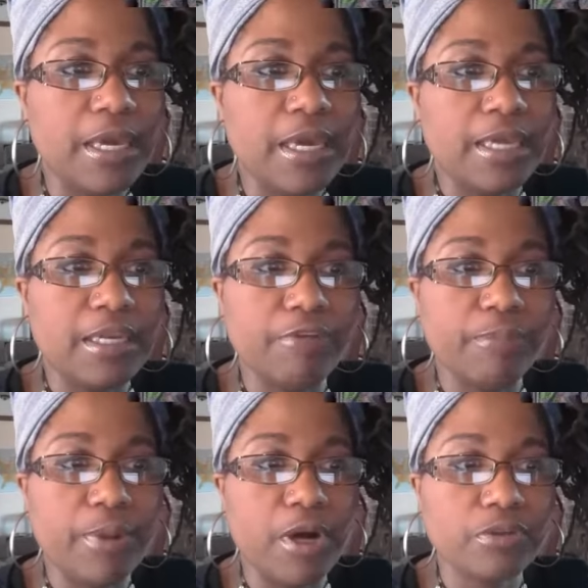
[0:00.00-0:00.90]
in different
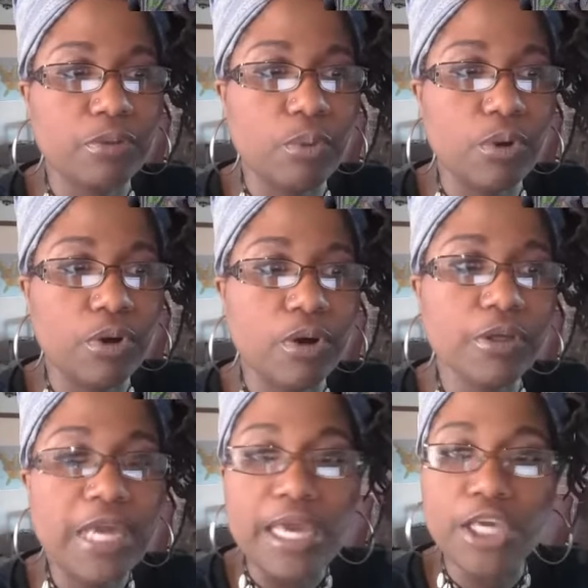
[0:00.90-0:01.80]
parts of the world,
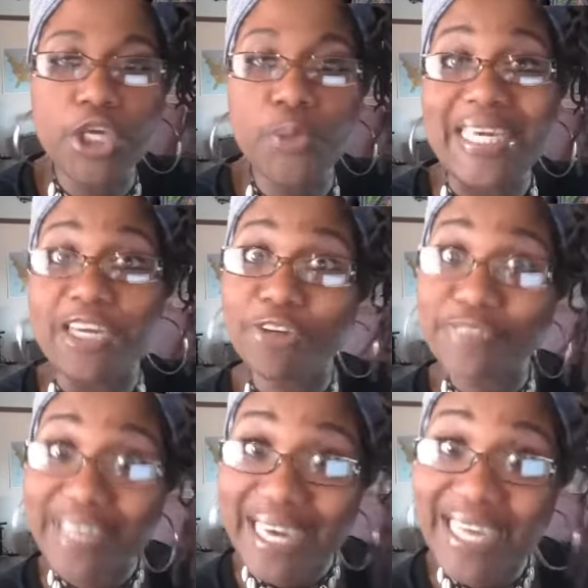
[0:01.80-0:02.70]
you would get
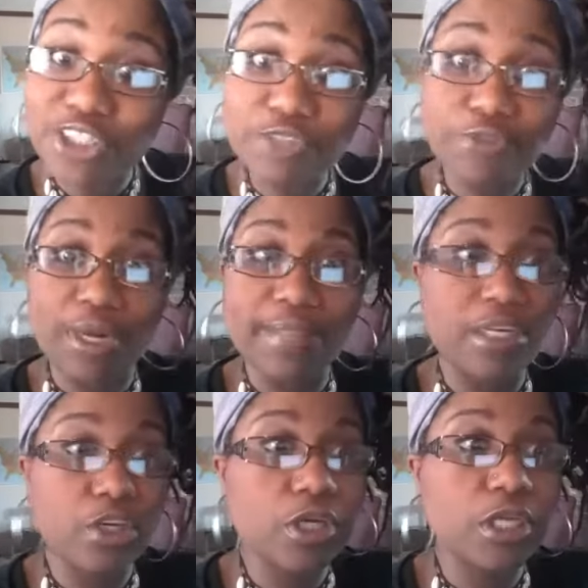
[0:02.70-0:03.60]
notifications for it. And then
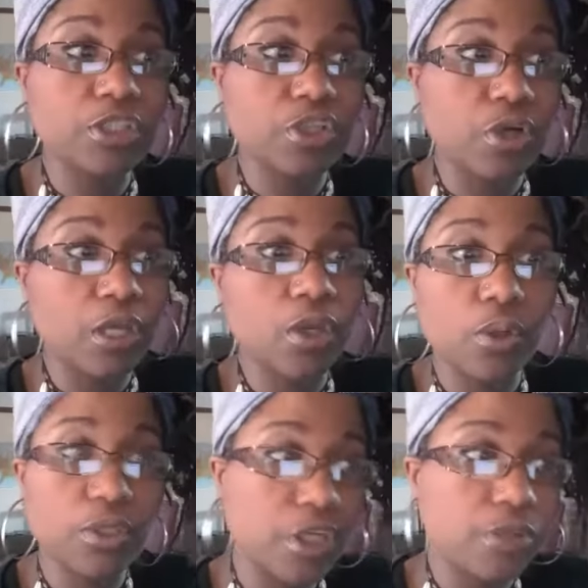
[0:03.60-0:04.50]
you can
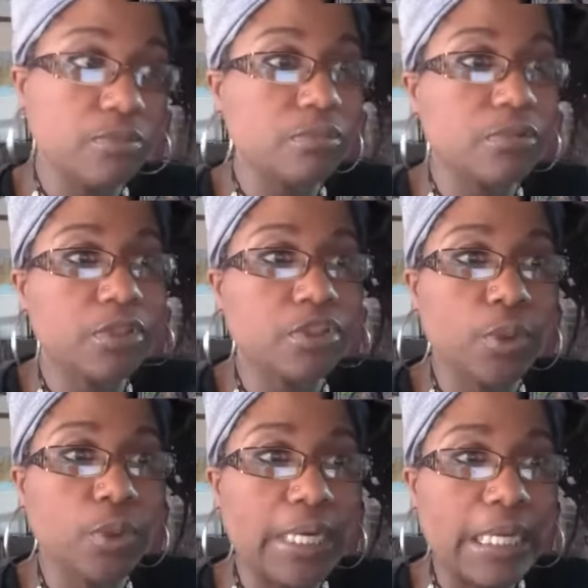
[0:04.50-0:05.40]

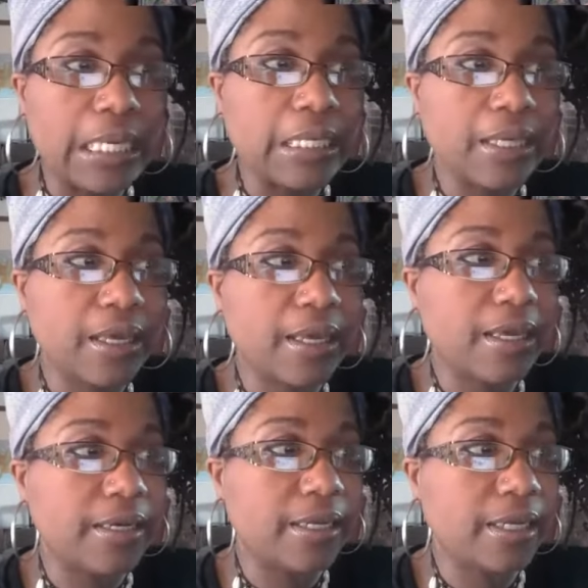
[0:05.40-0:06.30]
join in
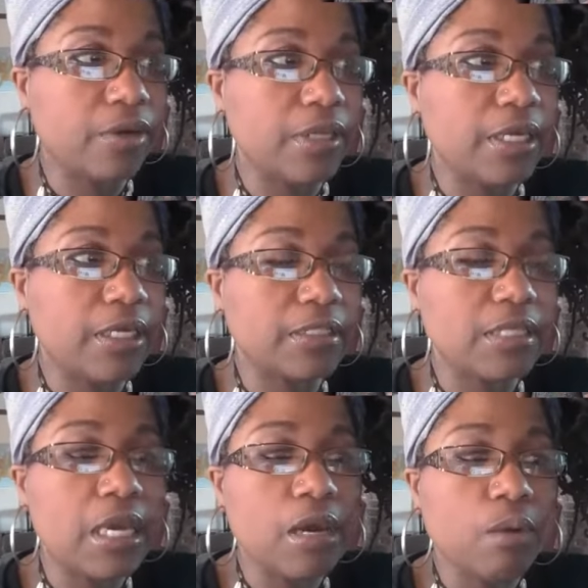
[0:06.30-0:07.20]
and hear these
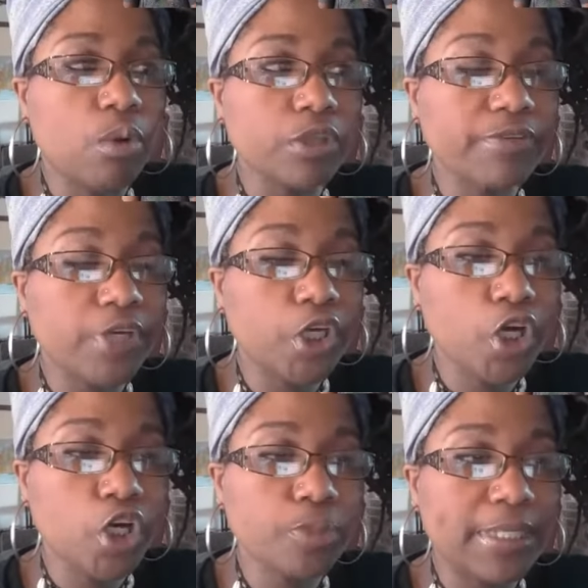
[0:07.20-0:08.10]
words of
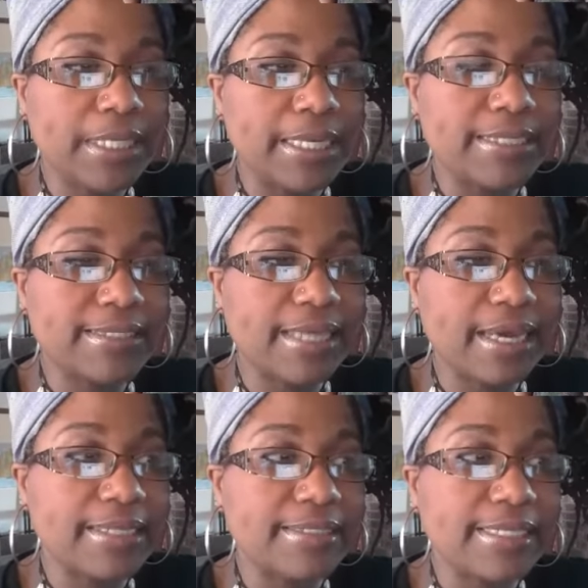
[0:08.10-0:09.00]
encouragement,
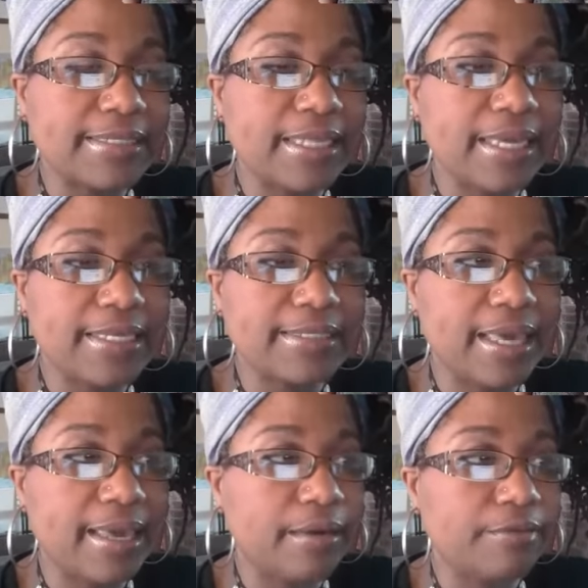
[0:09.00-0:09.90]
insights these ladies
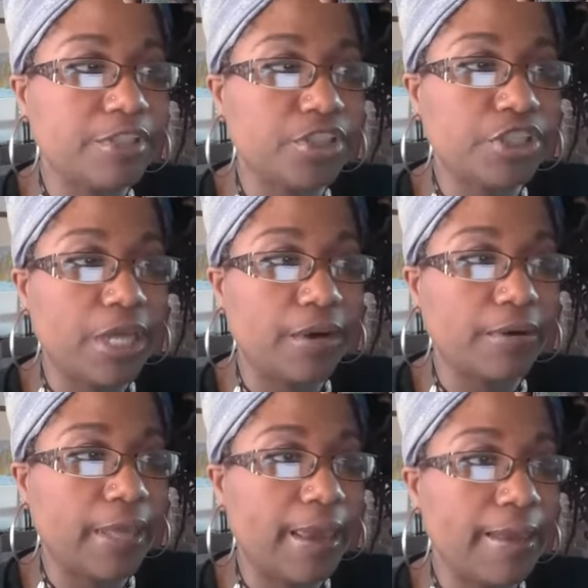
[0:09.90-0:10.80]
have to share,
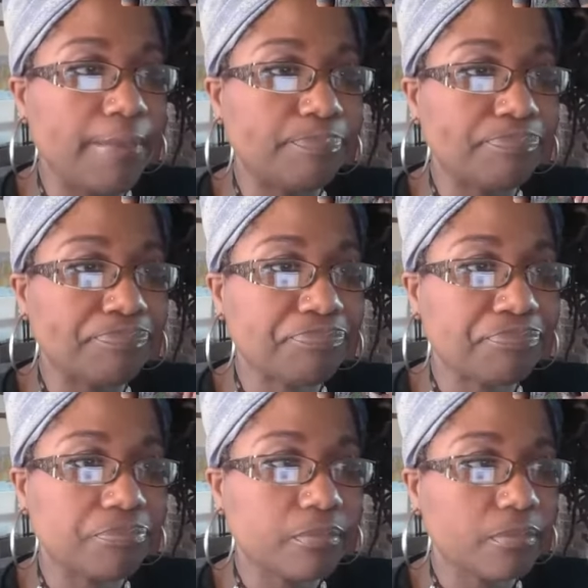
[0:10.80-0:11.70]
okay?
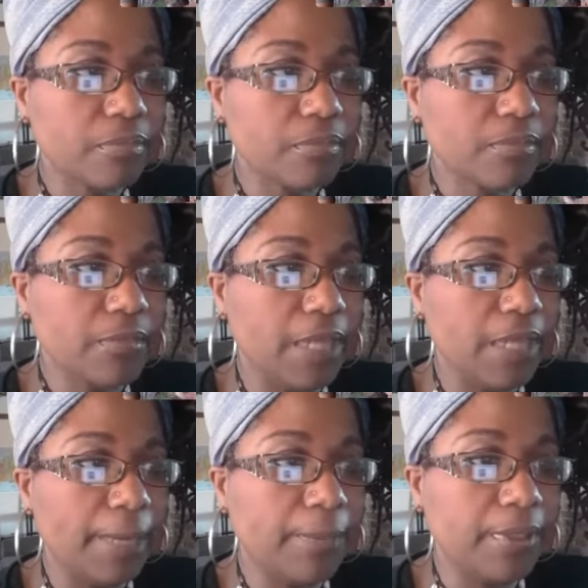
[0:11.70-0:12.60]
I'm going to
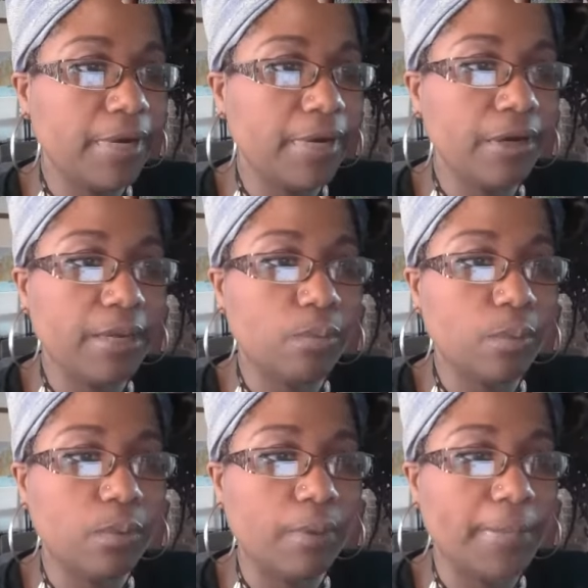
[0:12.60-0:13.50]
put it right here and we
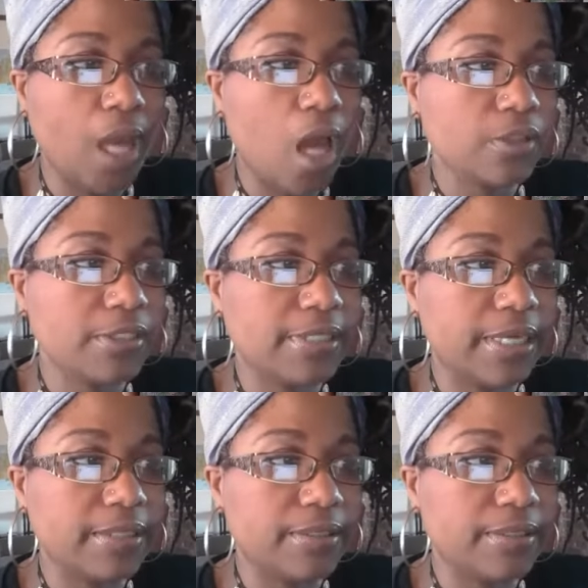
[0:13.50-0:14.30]
will be all set.